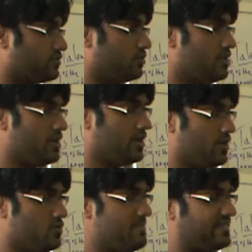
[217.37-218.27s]
So
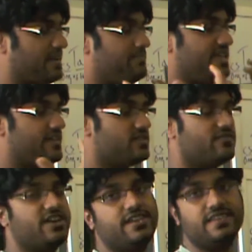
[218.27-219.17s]
you make that behavior
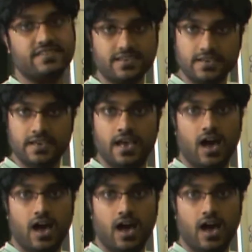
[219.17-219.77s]
very easy.